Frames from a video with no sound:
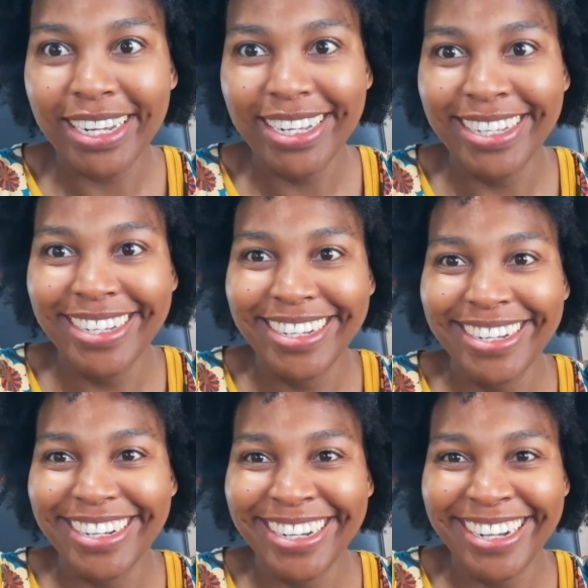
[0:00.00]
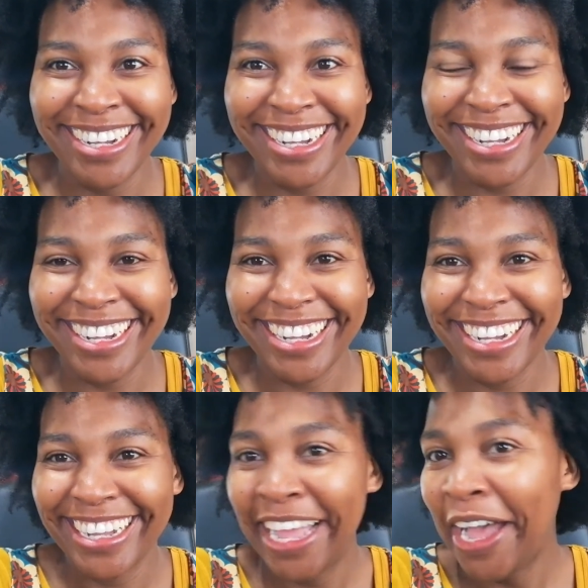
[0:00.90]
Oh my
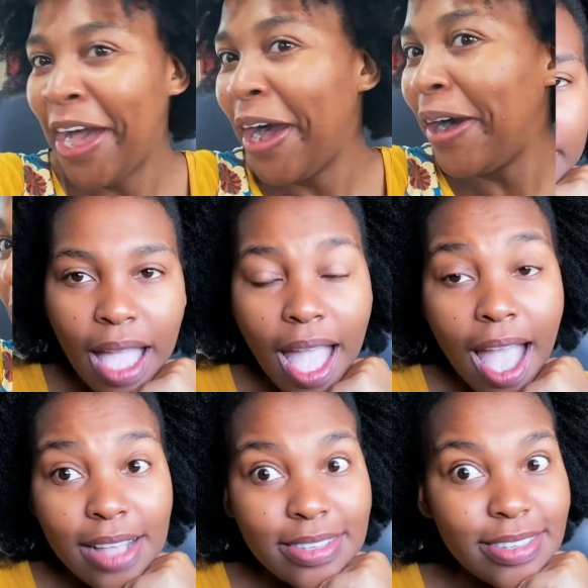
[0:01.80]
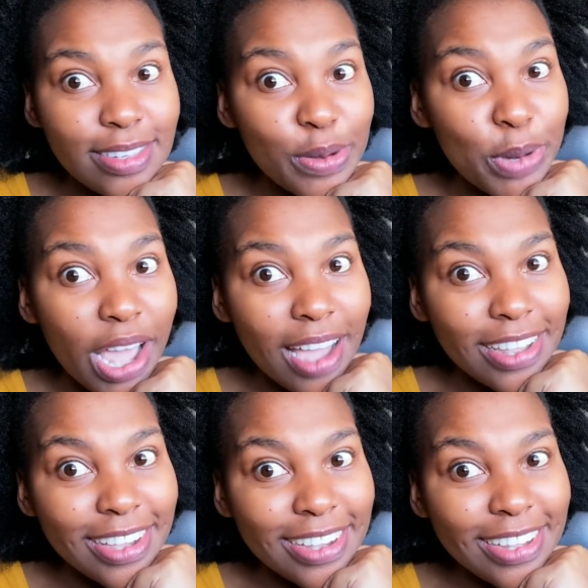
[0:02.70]
god. Sun
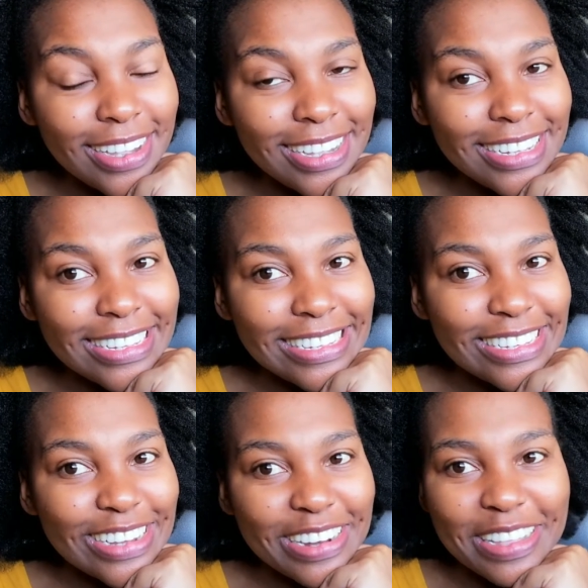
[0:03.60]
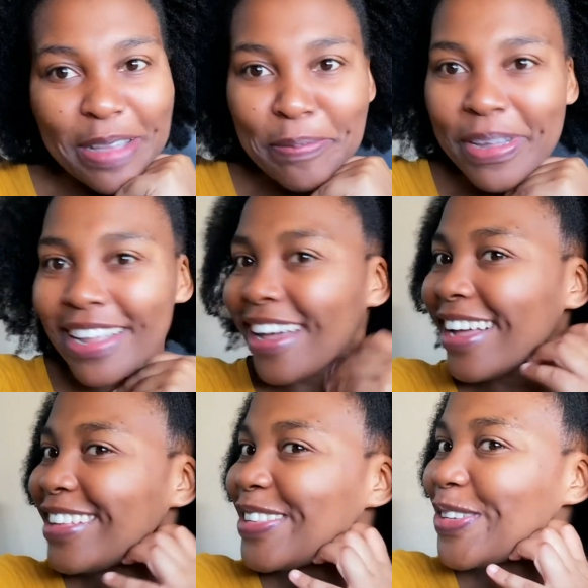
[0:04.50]
banani is shining your pina.
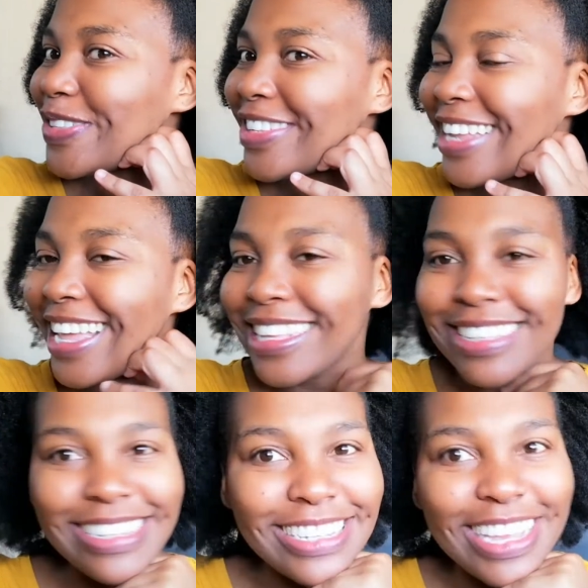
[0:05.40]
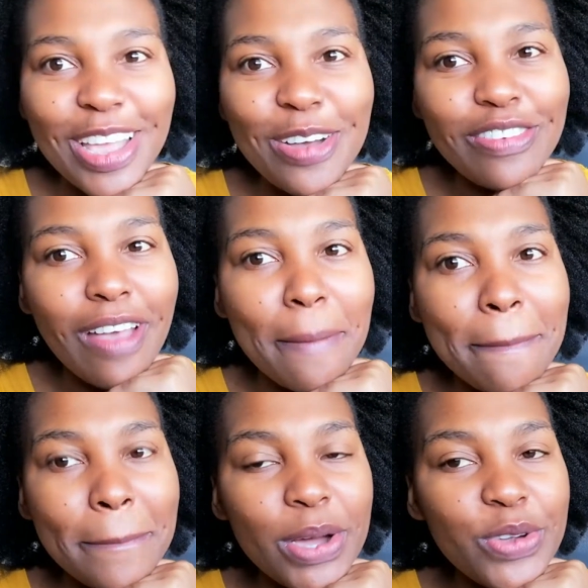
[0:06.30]
So today is the day of my